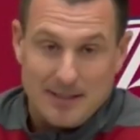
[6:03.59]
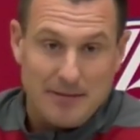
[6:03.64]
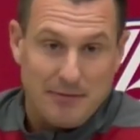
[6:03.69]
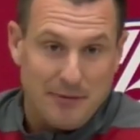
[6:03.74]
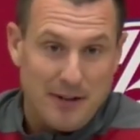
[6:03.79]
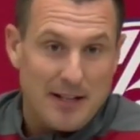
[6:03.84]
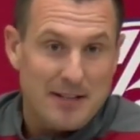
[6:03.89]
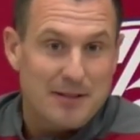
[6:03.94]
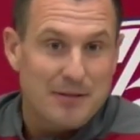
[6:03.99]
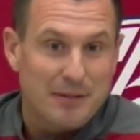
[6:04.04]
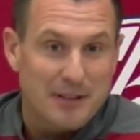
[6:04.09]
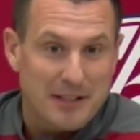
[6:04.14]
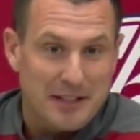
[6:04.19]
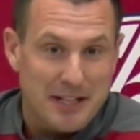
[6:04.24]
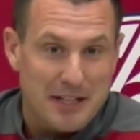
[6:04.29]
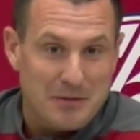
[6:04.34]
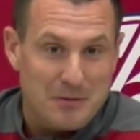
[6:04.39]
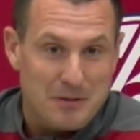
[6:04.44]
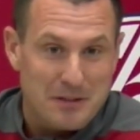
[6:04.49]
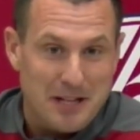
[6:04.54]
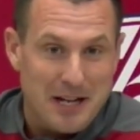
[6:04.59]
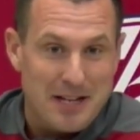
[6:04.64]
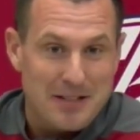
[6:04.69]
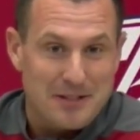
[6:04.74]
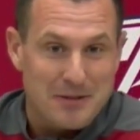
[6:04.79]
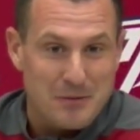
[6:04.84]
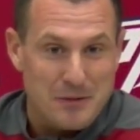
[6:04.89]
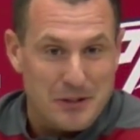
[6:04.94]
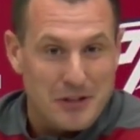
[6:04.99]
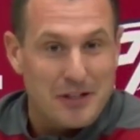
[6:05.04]
Defensively against
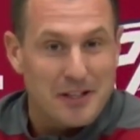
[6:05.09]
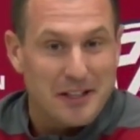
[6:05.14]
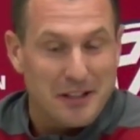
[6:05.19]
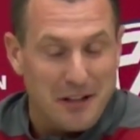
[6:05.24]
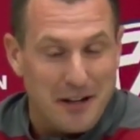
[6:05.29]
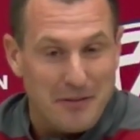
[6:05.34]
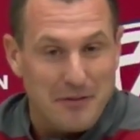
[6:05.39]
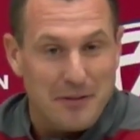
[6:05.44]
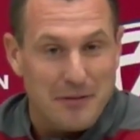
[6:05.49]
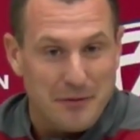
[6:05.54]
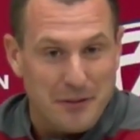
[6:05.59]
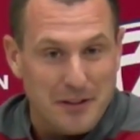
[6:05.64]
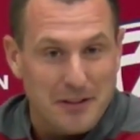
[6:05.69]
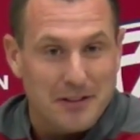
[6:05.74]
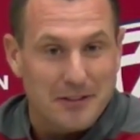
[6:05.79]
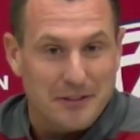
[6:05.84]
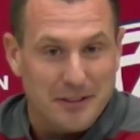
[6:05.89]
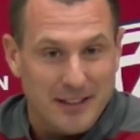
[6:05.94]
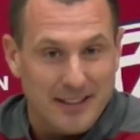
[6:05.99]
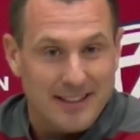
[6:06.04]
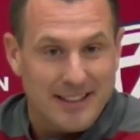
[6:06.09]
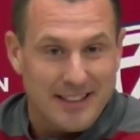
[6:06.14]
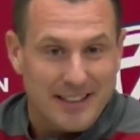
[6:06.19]
Wisconsin, we couldn't get off the field, right?